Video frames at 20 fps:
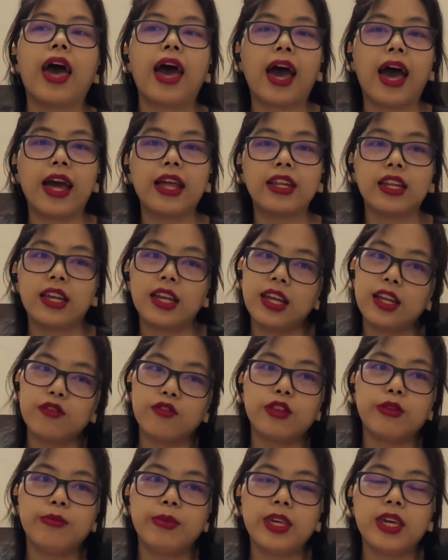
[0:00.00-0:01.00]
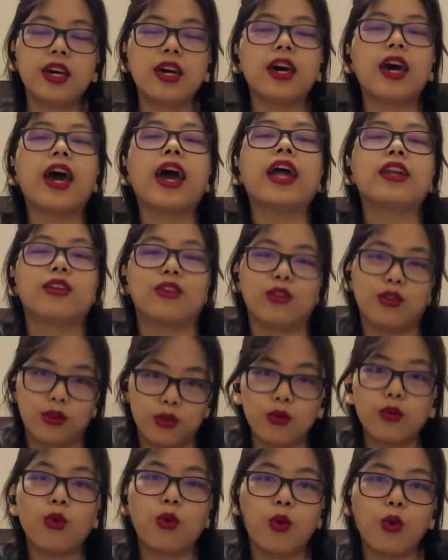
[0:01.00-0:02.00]
and it will be a at
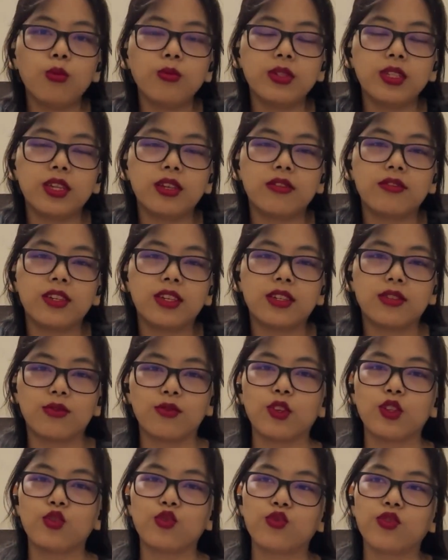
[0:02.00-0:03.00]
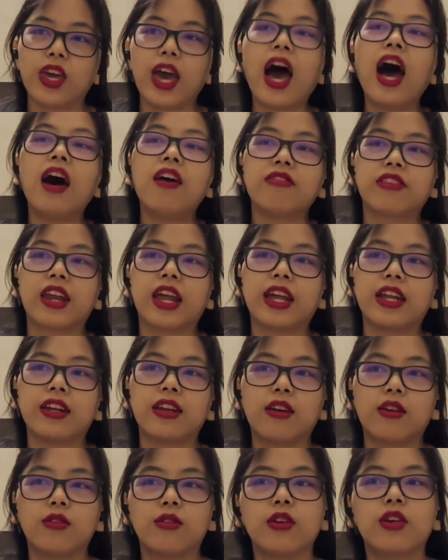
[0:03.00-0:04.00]
home service, which we have right
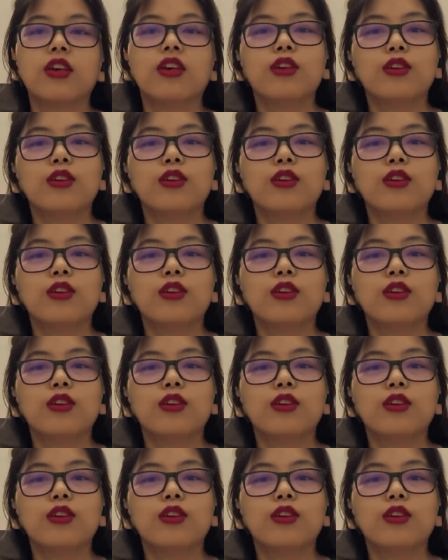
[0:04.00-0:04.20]
now.